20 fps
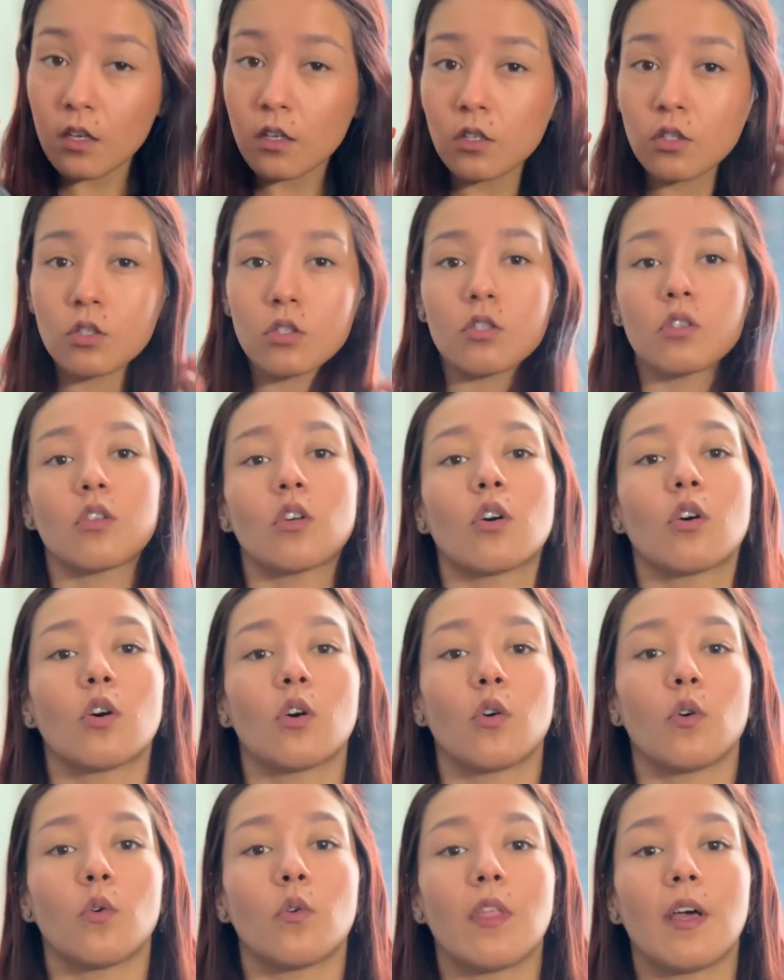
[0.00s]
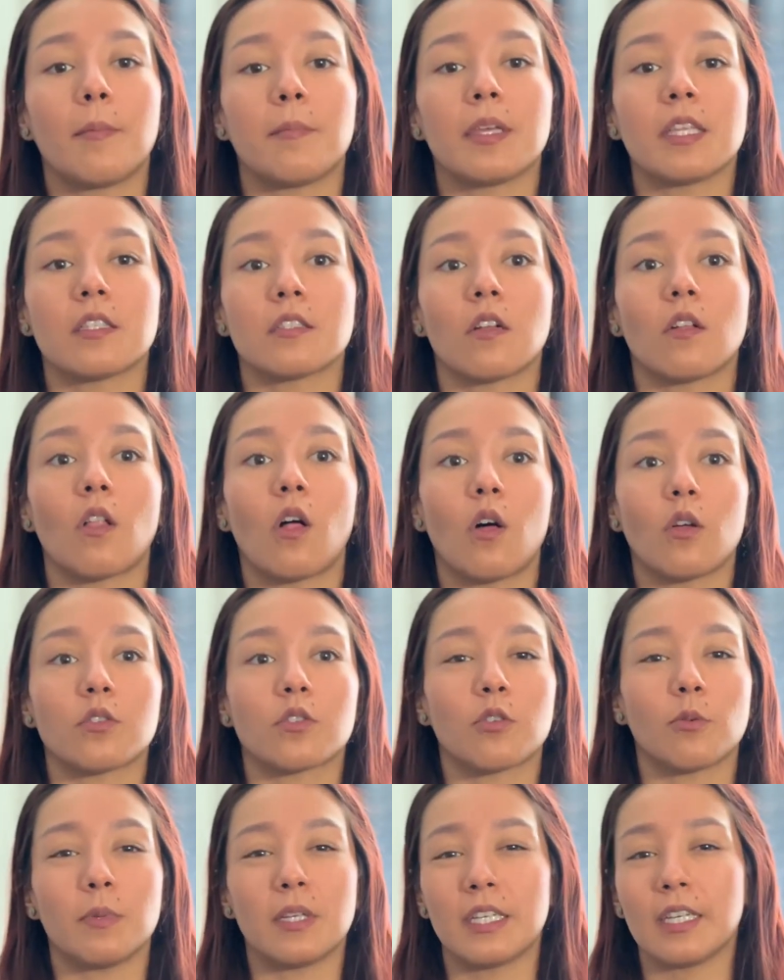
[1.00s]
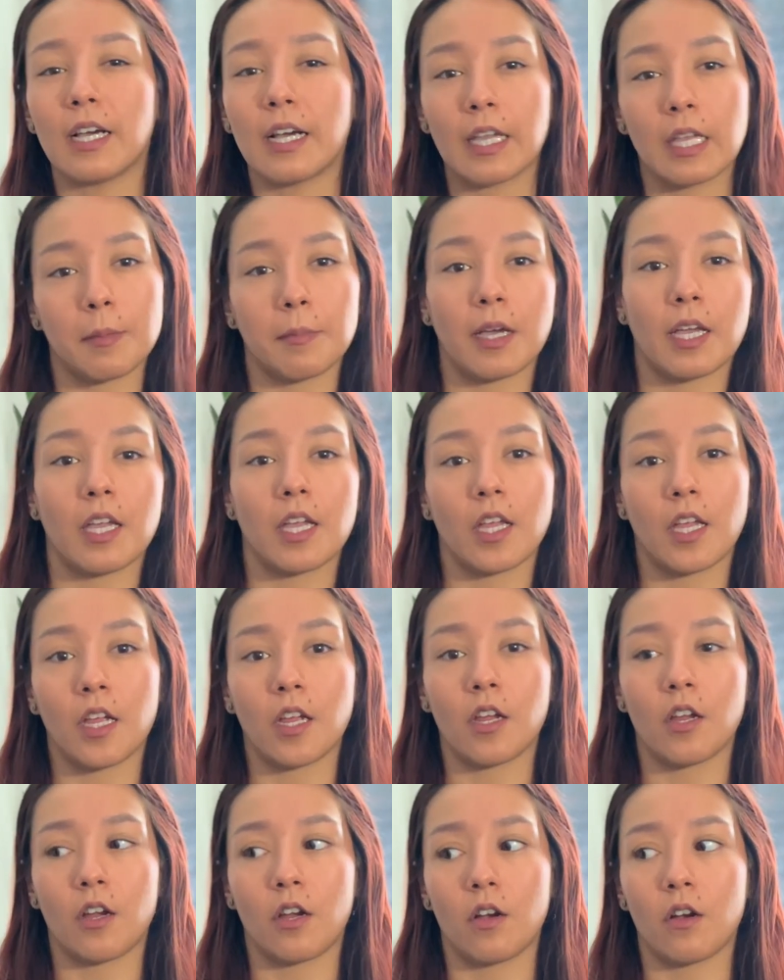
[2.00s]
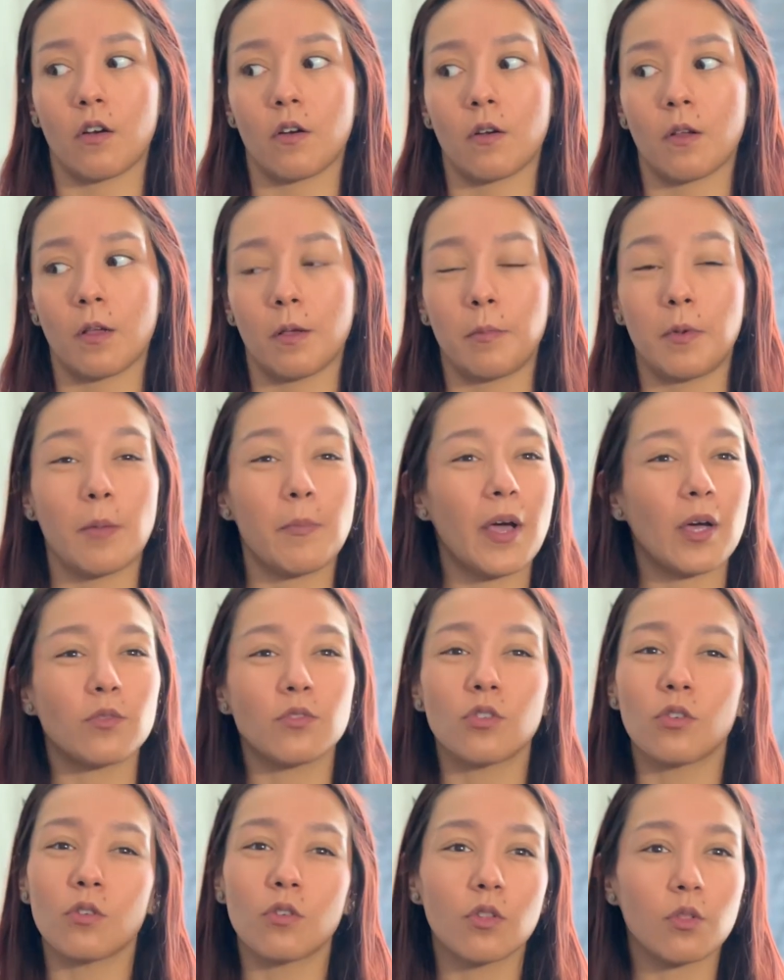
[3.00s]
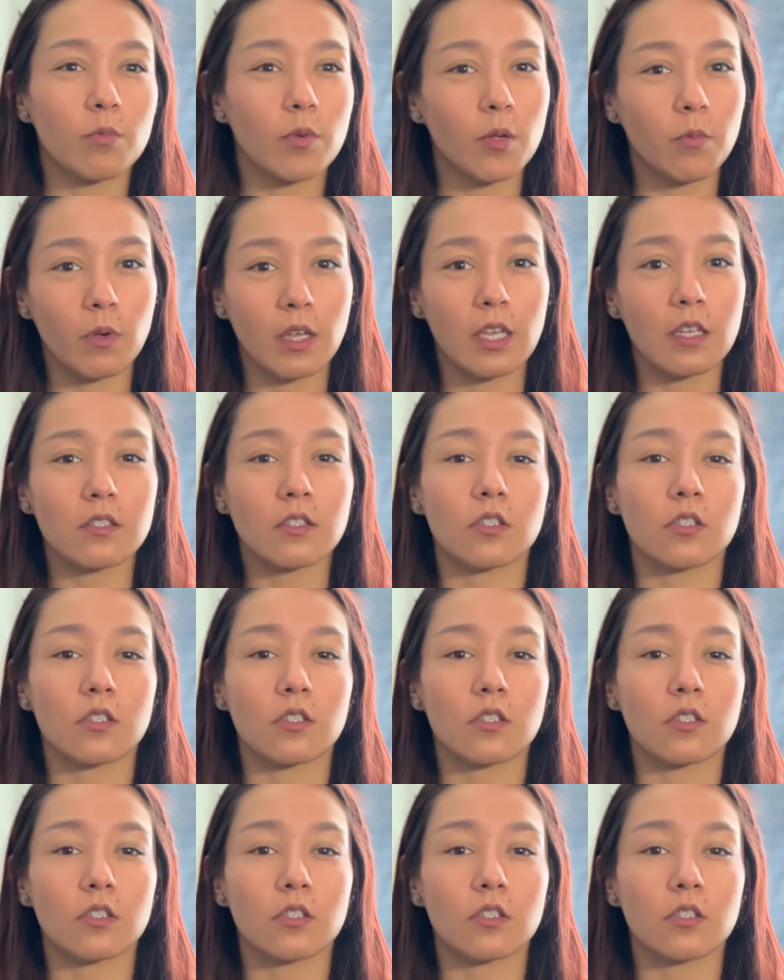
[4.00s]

So that means I'll also be dyeing my hair in about 2 to 3 weeks,